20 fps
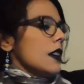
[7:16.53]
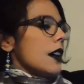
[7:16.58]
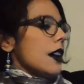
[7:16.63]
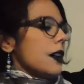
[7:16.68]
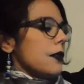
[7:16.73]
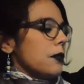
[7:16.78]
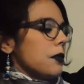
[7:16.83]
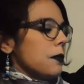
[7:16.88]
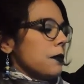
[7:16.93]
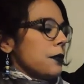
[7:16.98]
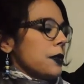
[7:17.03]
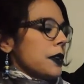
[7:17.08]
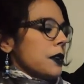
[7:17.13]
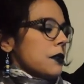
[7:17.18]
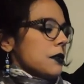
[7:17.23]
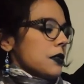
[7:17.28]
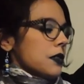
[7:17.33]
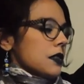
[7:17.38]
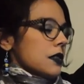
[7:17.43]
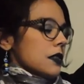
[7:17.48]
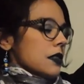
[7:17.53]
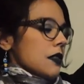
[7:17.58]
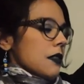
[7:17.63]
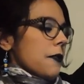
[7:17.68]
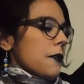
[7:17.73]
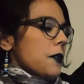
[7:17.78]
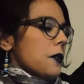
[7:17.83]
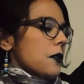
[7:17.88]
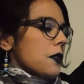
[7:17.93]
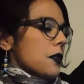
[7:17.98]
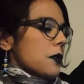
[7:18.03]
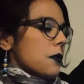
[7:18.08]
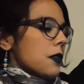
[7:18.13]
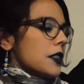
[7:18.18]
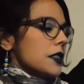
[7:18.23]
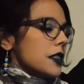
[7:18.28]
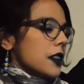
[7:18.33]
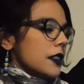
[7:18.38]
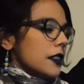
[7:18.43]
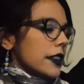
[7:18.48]
I will post a few other
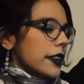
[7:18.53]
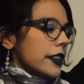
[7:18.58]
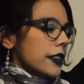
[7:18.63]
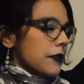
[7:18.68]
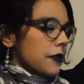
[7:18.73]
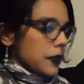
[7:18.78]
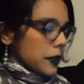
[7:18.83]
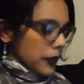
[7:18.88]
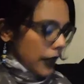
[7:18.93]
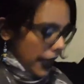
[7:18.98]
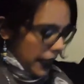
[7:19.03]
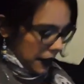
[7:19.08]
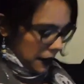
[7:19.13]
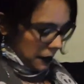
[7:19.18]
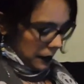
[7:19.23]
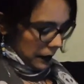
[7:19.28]
ones online if you'd like.